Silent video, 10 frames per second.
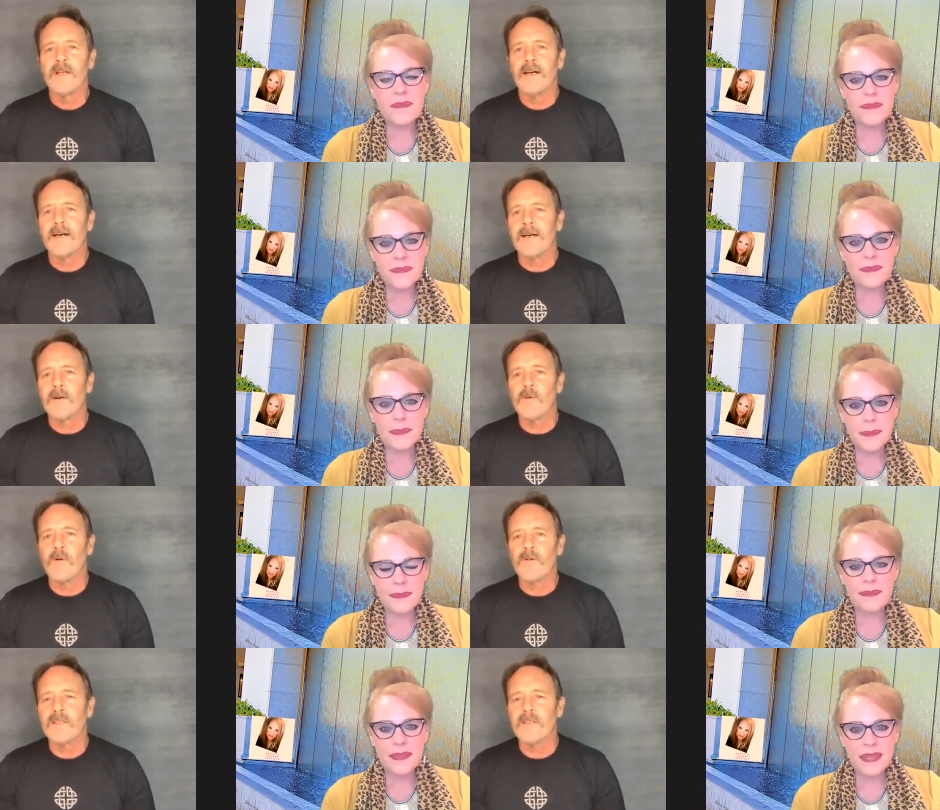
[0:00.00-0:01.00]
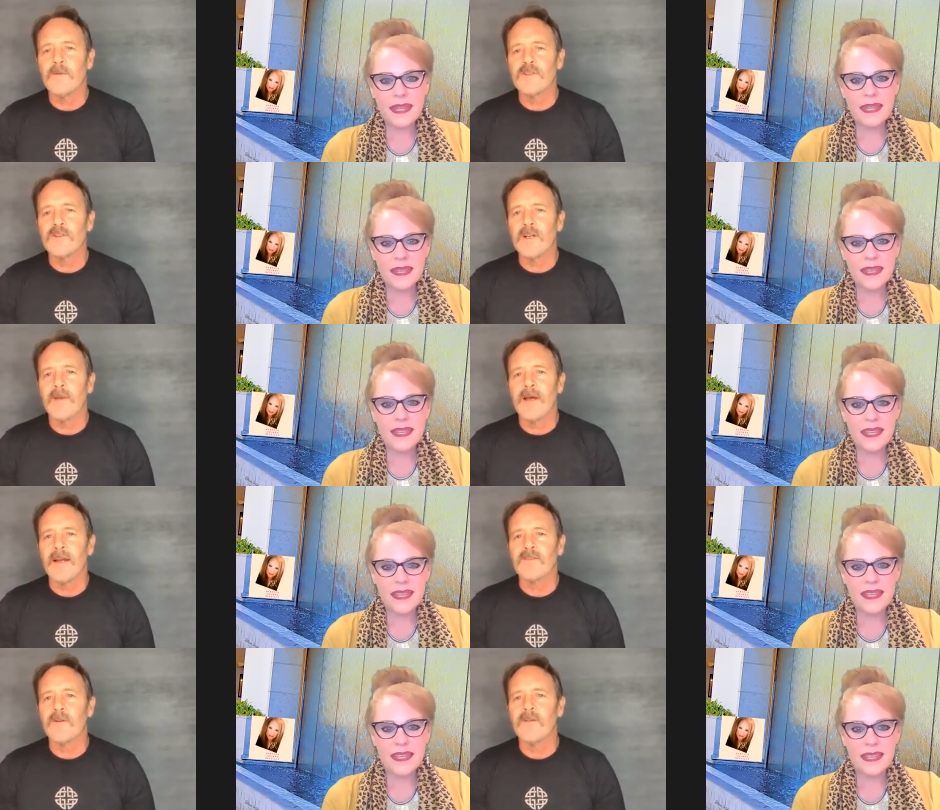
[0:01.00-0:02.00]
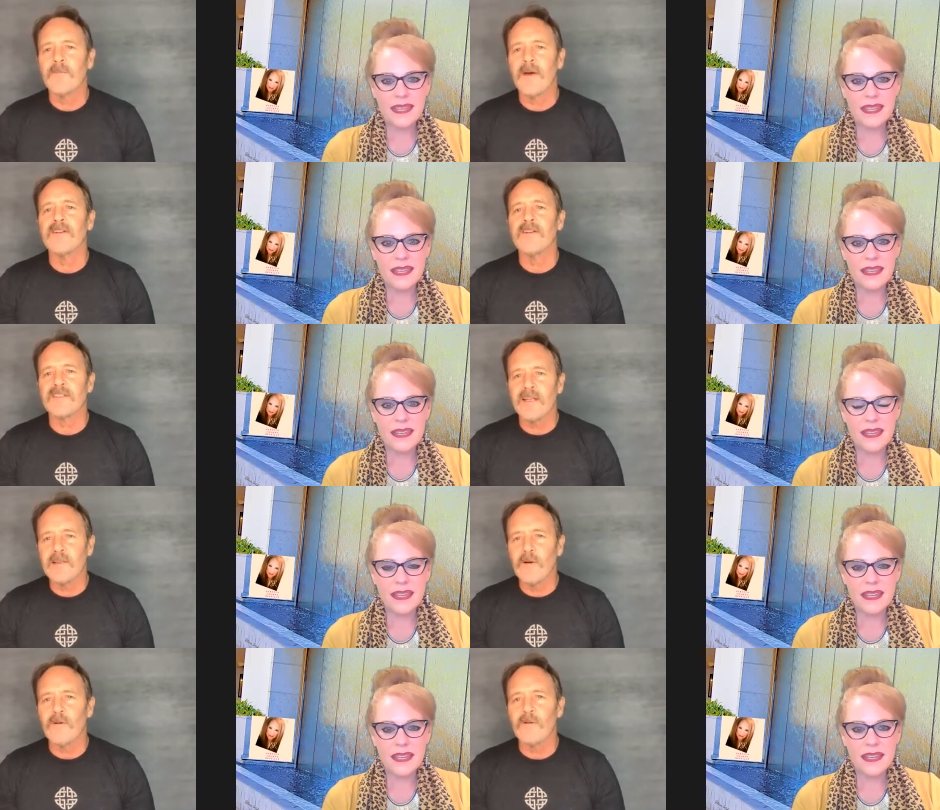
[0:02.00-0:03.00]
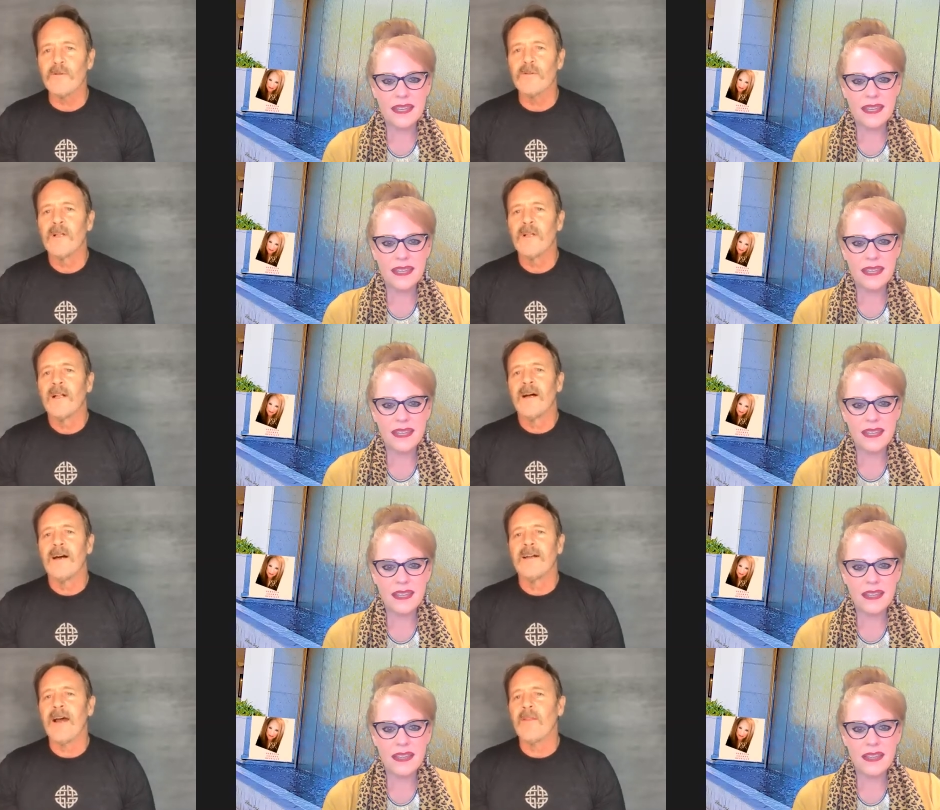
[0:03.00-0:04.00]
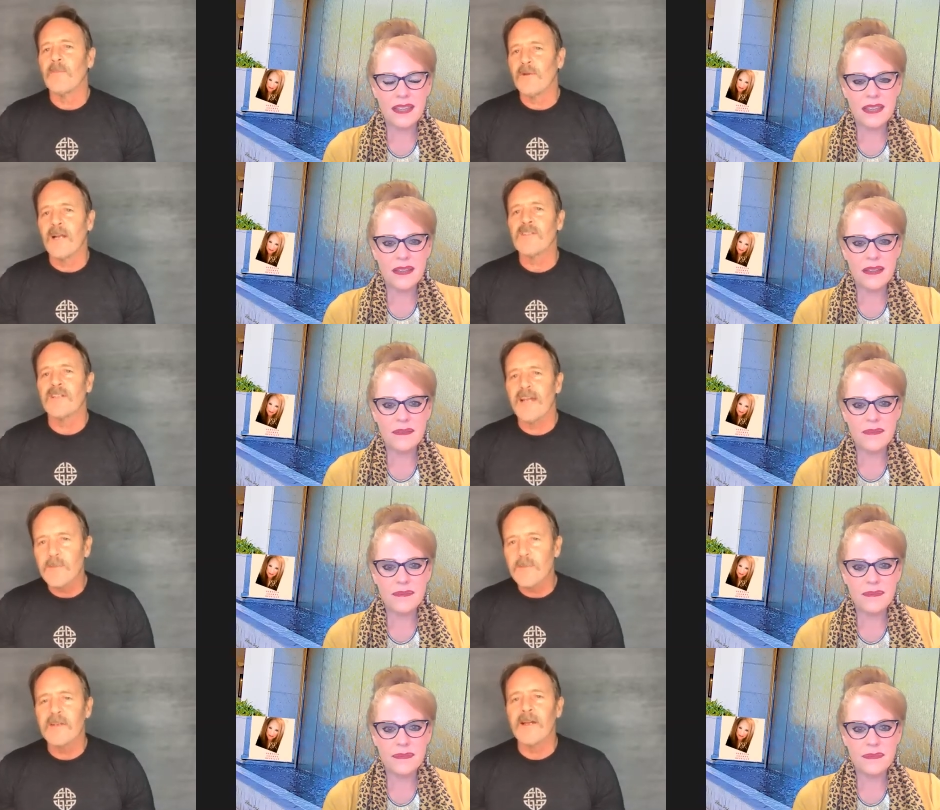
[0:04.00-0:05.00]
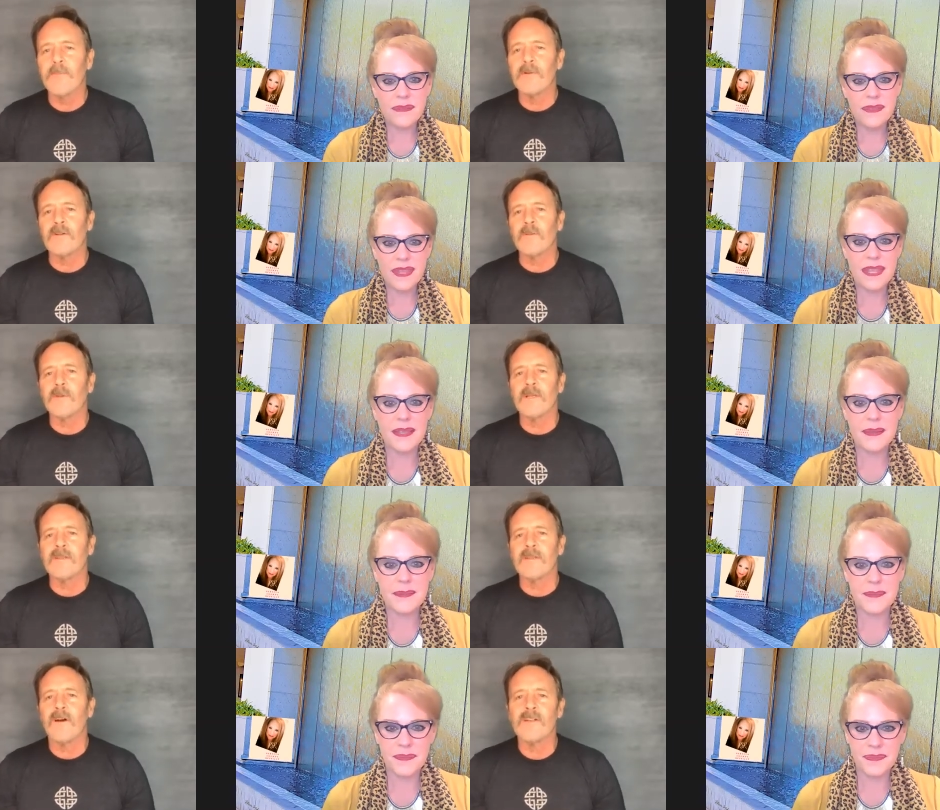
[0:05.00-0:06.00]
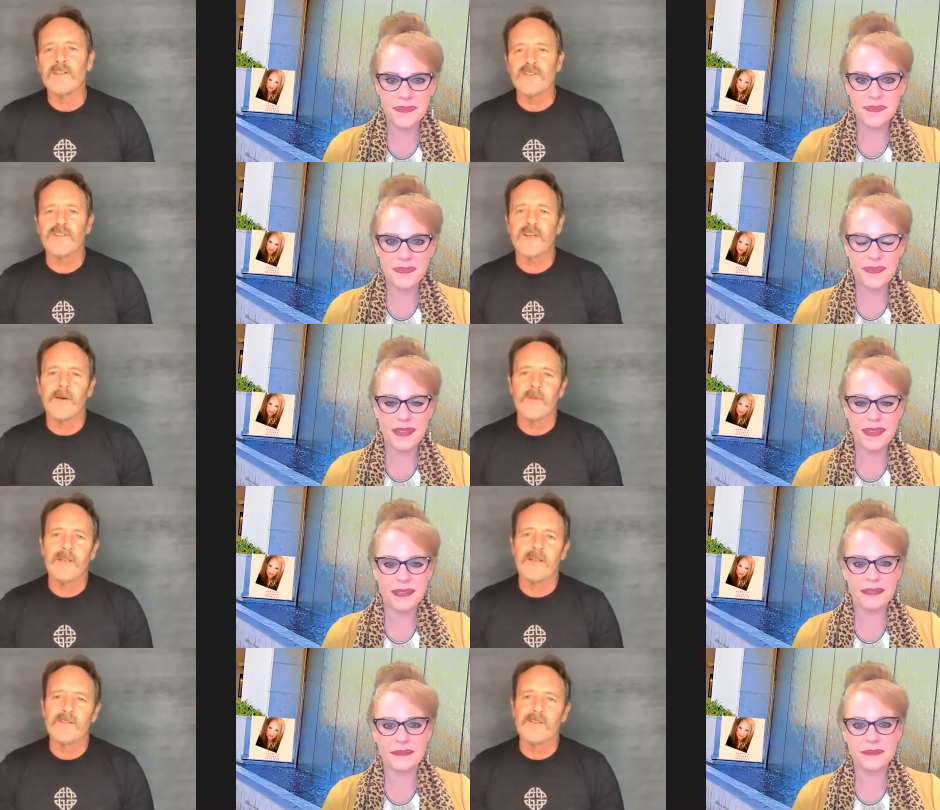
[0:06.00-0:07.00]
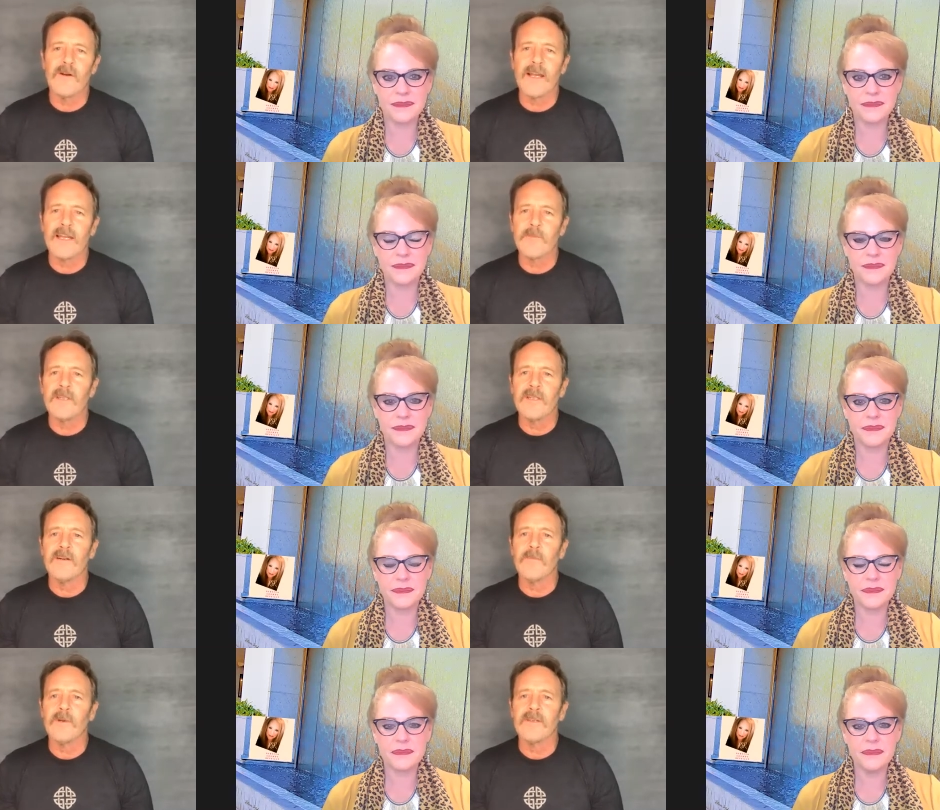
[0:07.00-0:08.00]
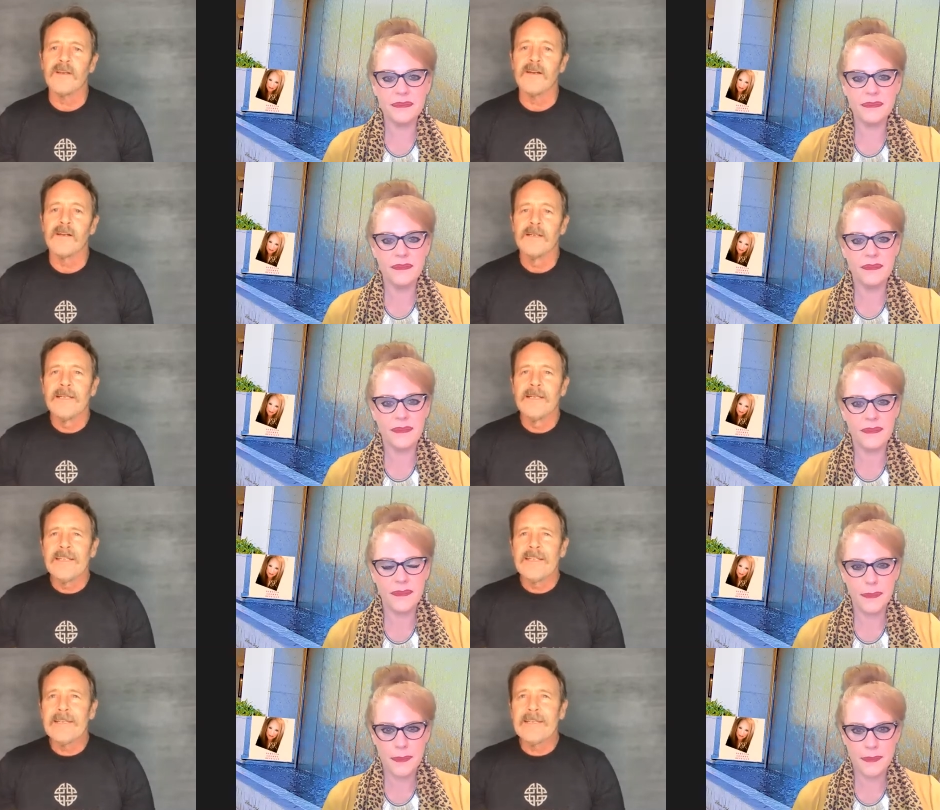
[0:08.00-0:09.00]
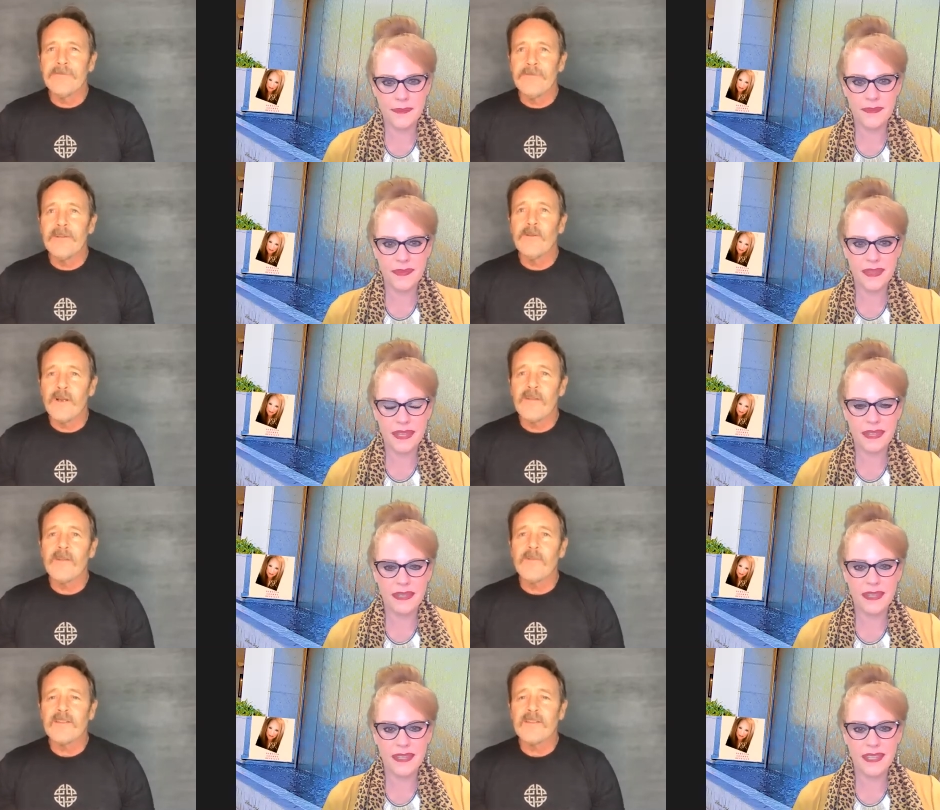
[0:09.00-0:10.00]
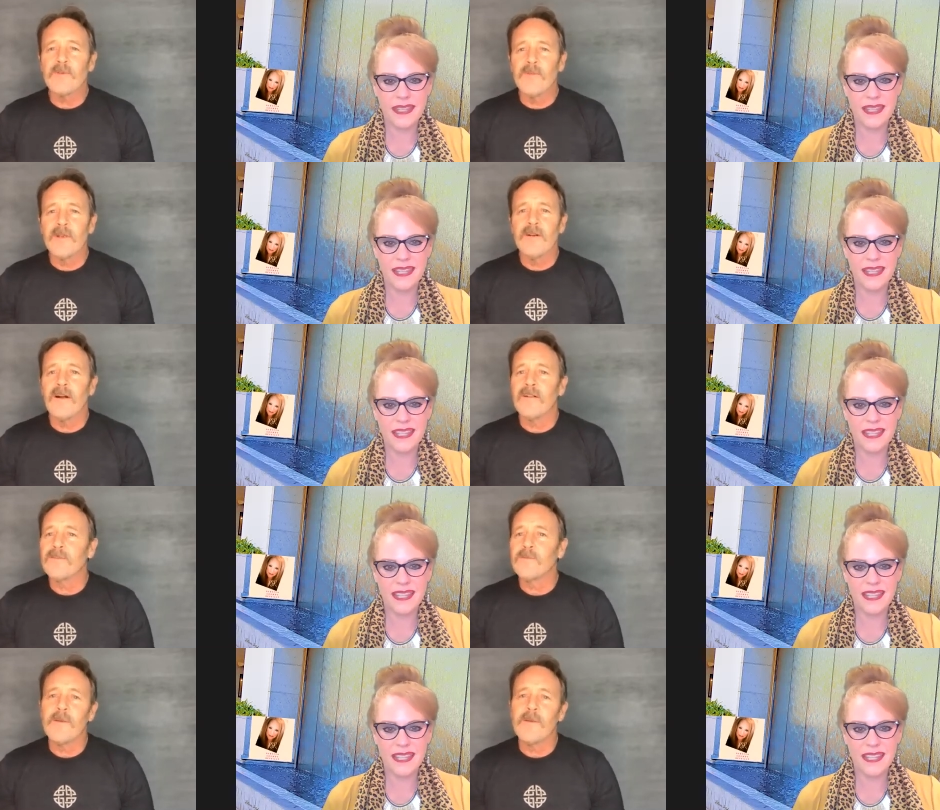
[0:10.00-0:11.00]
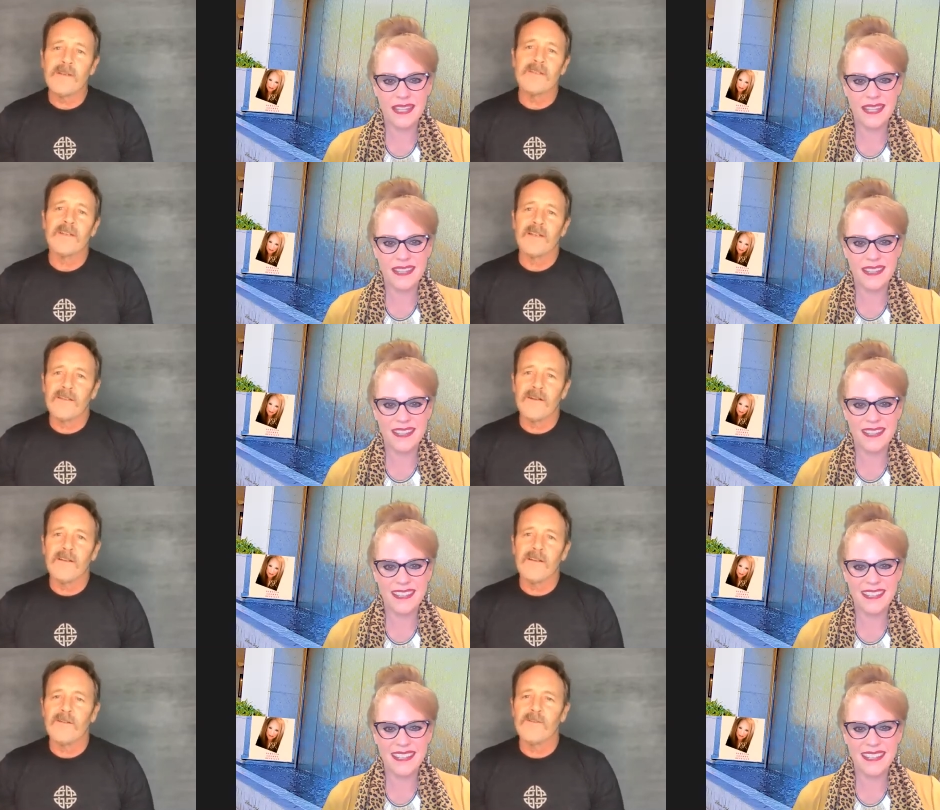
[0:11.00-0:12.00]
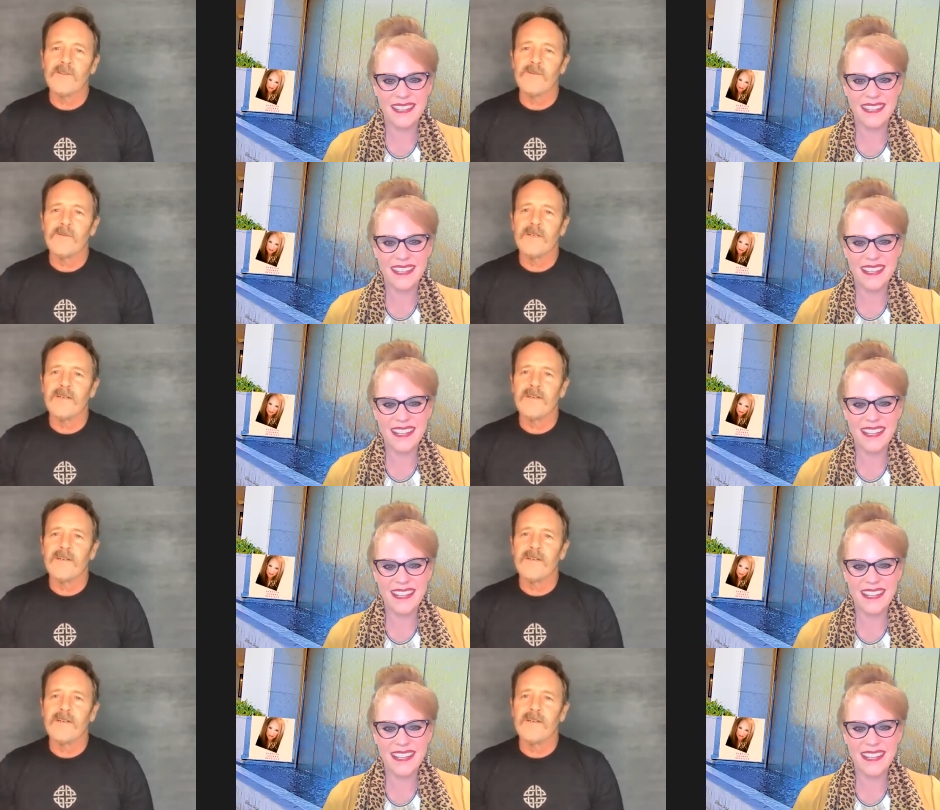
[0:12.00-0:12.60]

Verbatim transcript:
Speaker 1: uh, quarantine once you come back. So better to stay local. Uh, now the production has picked up a little bit. The auditions are coming in, so I got to be here. But uh, if either one of them has a premiere, I'll do my best to get there. I'd love to. Uh,